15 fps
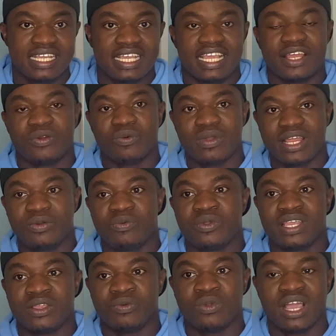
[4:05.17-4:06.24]
And when
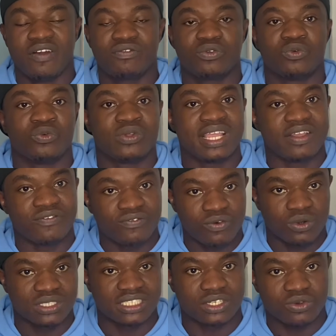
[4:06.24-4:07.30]
we have to
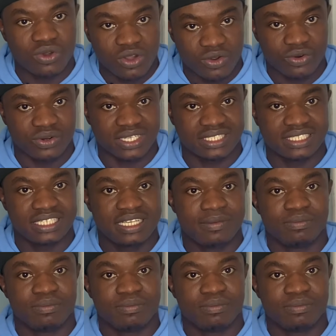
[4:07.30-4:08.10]
reinforce the concrete